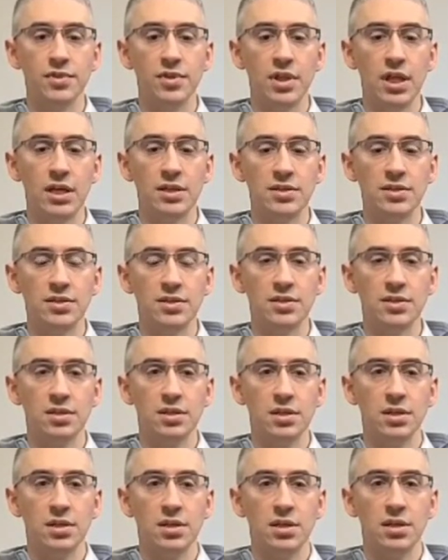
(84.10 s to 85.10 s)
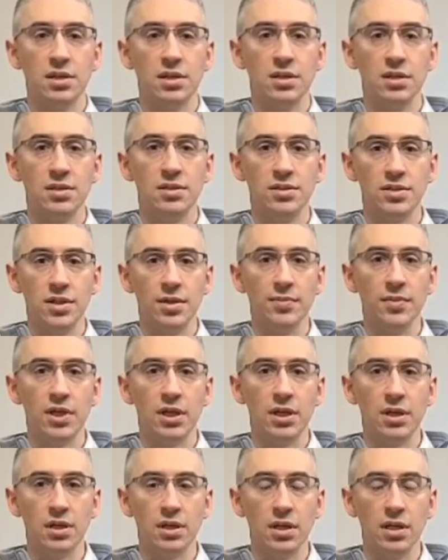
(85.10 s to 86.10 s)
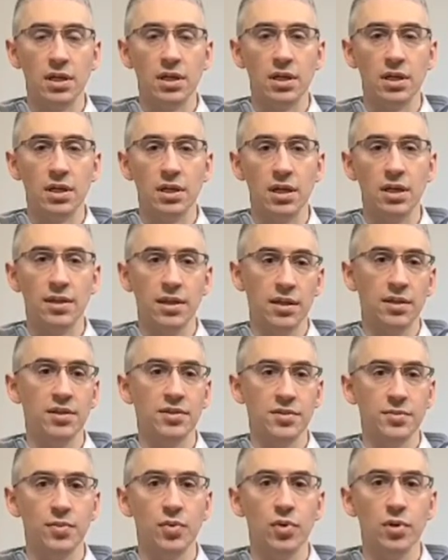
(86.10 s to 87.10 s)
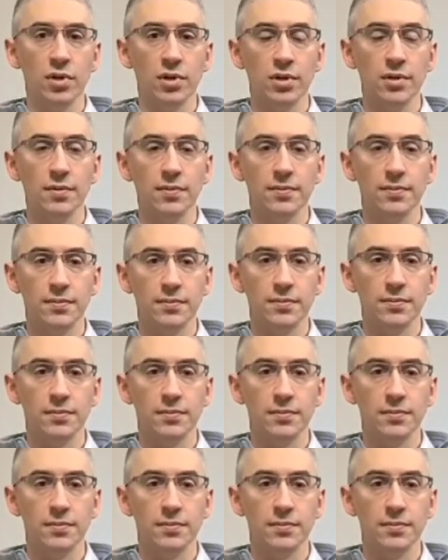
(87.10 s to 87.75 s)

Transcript: So that's something I think that's important.